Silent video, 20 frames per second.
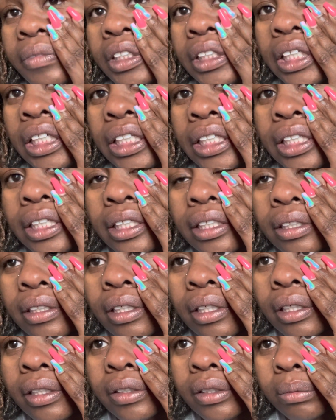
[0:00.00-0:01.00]
eating
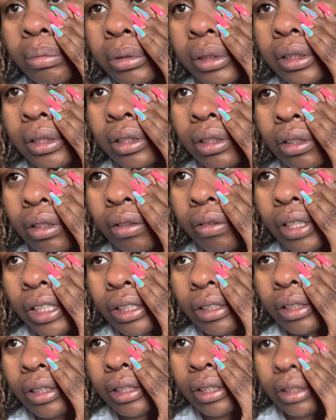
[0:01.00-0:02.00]
100%
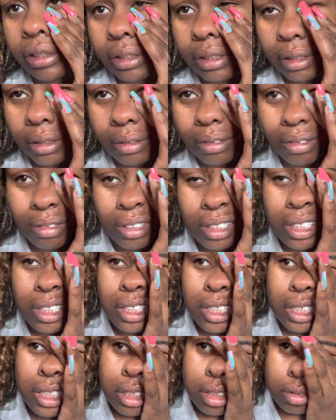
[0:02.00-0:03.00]
correctly. So
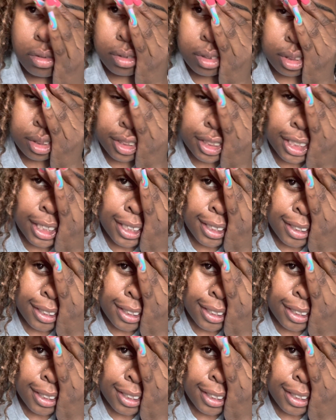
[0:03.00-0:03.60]
we'll see how